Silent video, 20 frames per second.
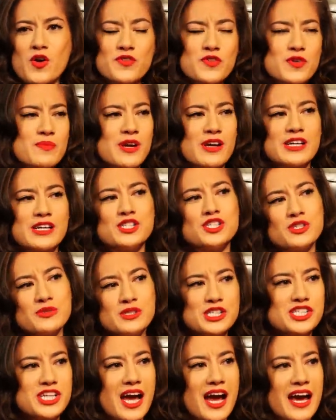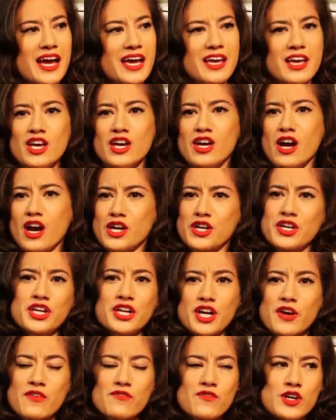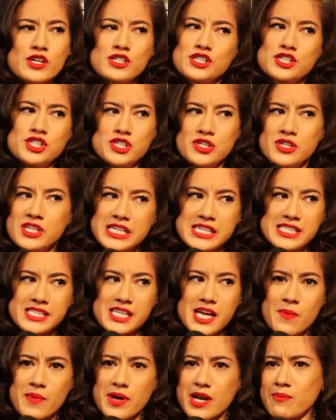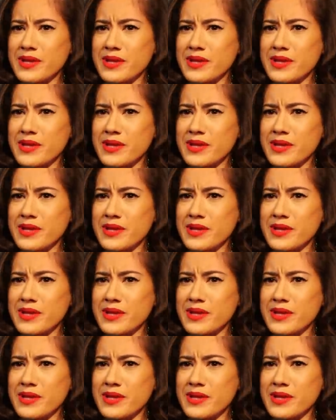"Oh, if you marry a Jewish guy, are you going to convert to Judaism?"